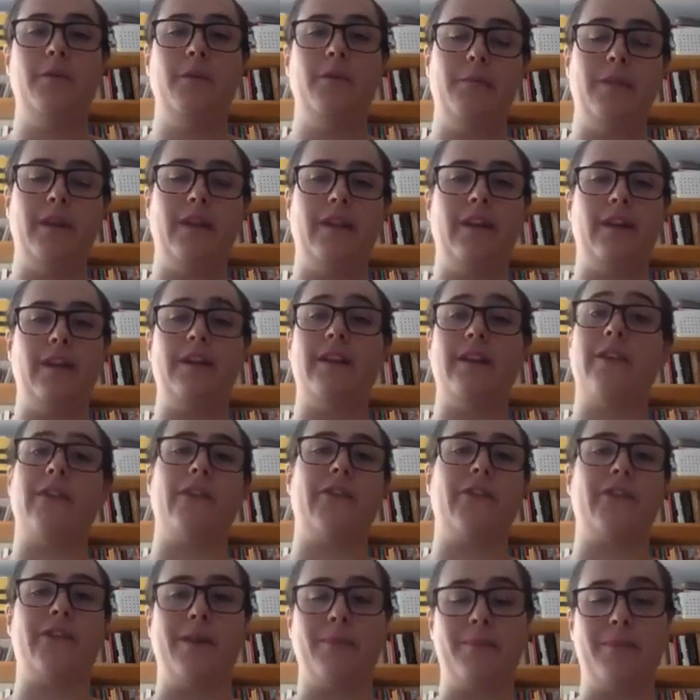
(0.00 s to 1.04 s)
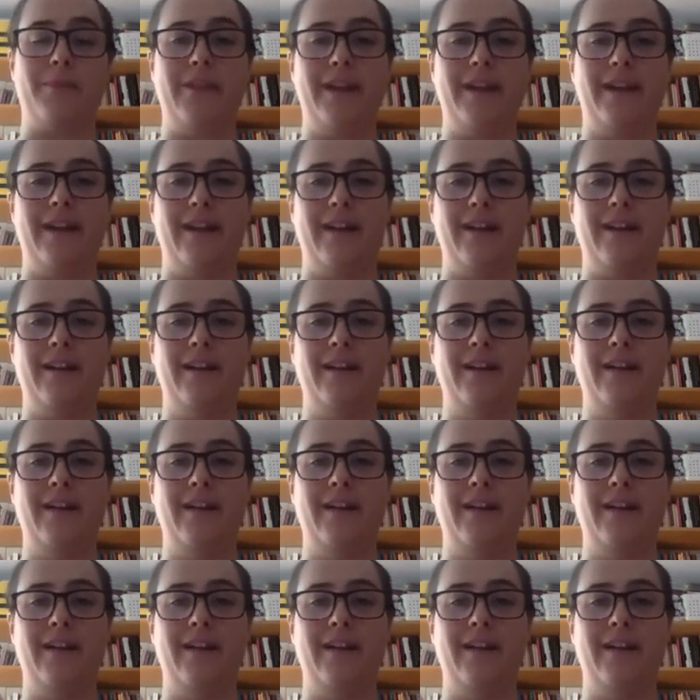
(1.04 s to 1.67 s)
be that it doesn't stop there,